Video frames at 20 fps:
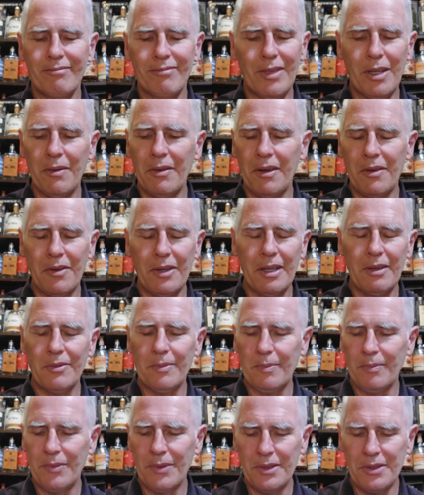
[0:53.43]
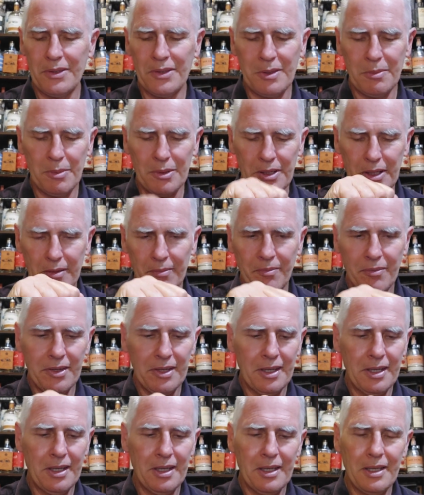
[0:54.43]
never enough. Some other.
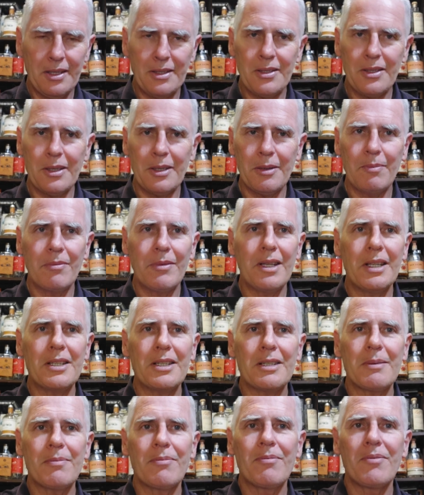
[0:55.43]
So let's